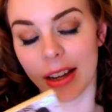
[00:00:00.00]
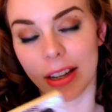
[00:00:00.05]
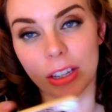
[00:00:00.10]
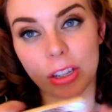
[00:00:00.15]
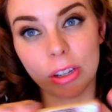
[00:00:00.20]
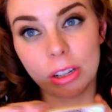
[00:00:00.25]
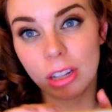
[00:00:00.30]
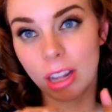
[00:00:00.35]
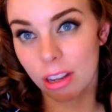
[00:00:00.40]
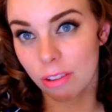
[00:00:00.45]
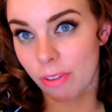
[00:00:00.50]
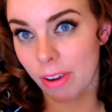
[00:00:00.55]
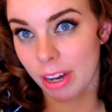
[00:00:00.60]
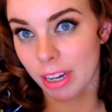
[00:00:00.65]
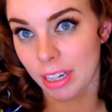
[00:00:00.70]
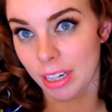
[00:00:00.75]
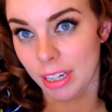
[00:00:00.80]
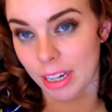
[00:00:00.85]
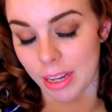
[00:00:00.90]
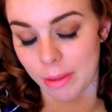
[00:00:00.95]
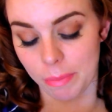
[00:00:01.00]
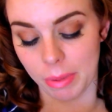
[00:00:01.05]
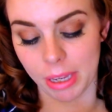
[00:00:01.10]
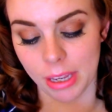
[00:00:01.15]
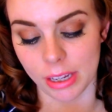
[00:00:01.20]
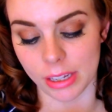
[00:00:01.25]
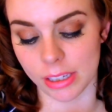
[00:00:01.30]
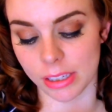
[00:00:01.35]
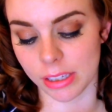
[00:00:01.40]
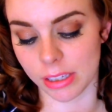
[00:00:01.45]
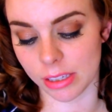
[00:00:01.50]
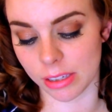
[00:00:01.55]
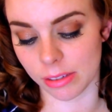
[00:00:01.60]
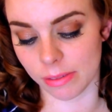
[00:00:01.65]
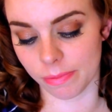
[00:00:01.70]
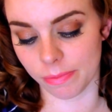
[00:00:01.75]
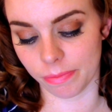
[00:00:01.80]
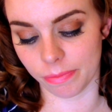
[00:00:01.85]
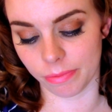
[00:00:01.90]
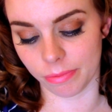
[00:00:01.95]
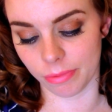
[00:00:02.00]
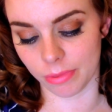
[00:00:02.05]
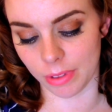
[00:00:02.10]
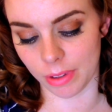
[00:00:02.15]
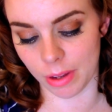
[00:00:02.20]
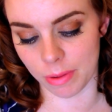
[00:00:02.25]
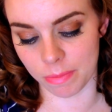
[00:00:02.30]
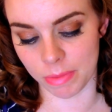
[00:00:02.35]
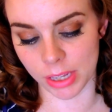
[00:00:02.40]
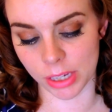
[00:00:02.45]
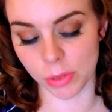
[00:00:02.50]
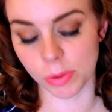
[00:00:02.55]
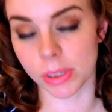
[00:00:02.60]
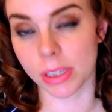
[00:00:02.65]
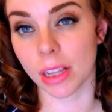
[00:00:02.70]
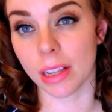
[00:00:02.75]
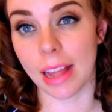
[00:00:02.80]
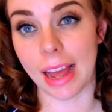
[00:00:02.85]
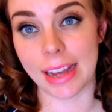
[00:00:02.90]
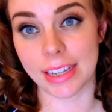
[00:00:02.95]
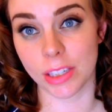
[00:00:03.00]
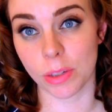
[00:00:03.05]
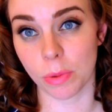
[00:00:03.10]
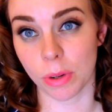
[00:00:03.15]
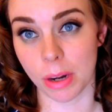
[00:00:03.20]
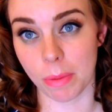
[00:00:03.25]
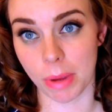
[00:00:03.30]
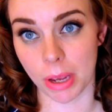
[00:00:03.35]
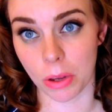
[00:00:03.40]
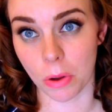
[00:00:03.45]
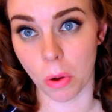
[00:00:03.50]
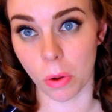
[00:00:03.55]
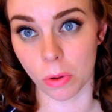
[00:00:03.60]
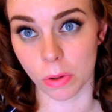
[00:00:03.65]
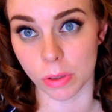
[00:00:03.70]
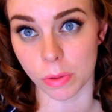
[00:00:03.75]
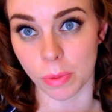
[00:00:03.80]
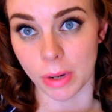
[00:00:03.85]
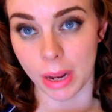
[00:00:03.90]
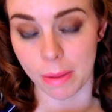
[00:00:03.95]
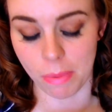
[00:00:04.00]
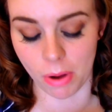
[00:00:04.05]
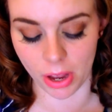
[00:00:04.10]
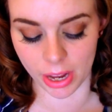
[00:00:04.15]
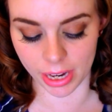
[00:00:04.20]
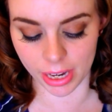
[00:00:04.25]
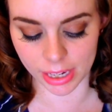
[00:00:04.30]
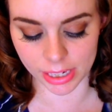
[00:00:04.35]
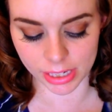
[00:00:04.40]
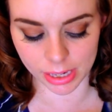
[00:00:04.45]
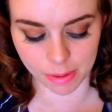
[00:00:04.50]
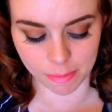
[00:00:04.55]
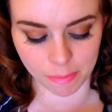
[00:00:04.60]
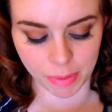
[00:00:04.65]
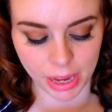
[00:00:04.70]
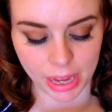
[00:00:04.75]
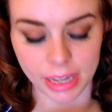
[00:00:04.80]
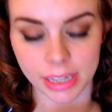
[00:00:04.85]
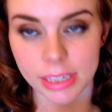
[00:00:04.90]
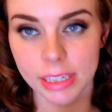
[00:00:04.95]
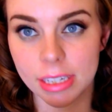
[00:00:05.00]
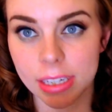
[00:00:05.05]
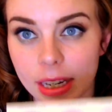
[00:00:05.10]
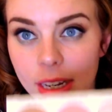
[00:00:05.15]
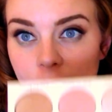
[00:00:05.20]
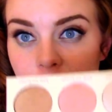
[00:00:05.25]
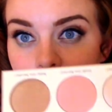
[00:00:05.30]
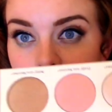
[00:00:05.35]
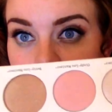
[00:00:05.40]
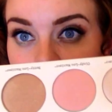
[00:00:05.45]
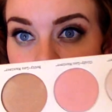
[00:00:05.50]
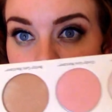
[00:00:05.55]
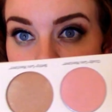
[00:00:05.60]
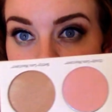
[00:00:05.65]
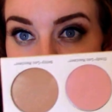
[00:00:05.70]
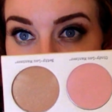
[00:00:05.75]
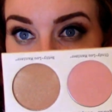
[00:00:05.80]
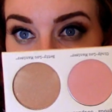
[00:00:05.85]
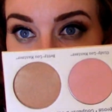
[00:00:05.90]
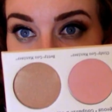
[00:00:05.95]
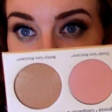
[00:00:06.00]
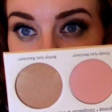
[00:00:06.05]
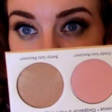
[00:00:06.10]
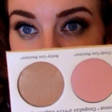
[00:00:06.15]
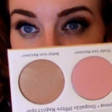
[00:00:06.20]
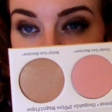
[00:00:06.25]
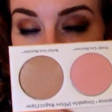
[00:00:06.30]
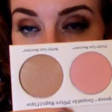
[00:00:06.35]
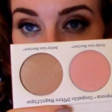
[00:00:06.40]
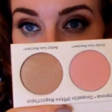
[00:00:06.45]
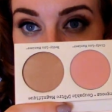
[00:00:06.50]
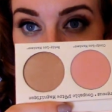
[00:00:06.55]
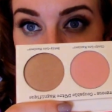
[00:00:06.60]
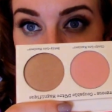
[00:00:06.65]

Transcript: Good luck finding it because this was the last one at my Kohl's when I bought it, but I mentioned it in a haul